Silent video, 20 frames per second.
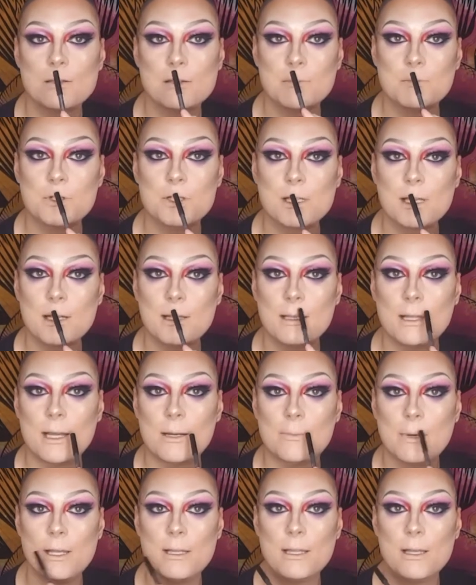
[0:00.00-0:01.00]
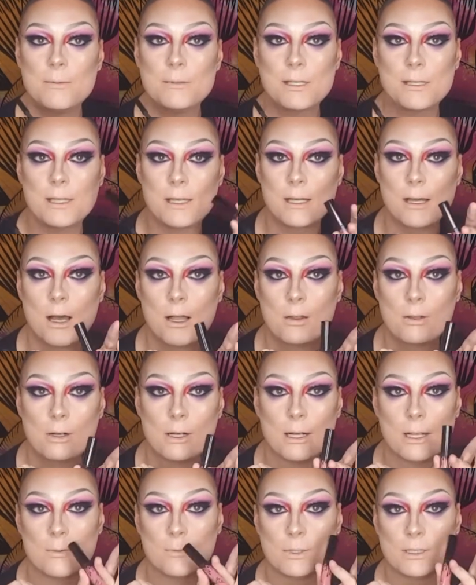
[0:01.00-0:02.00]
So I'm just gonna line my lips and then
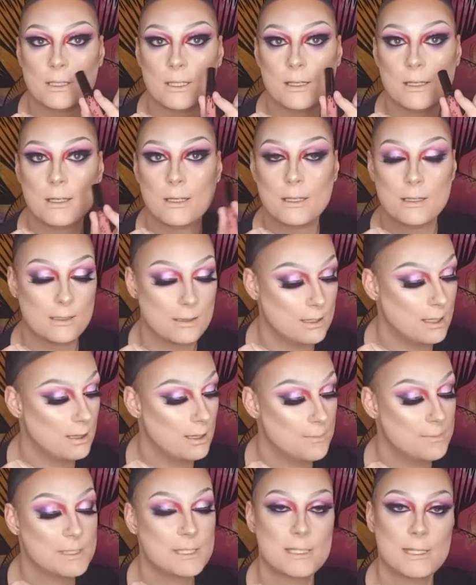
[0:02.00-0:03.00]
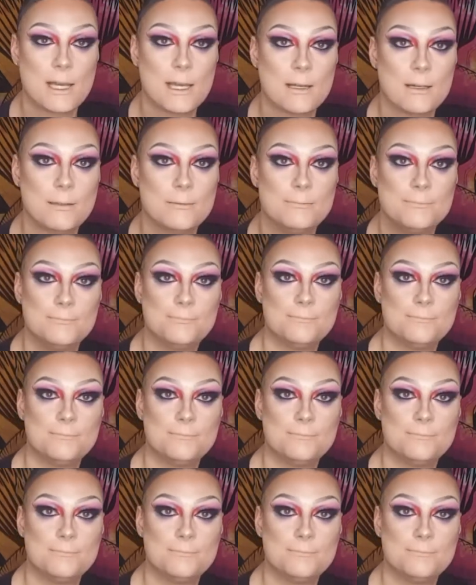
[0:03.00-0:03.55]
color it in with the, the lipstick.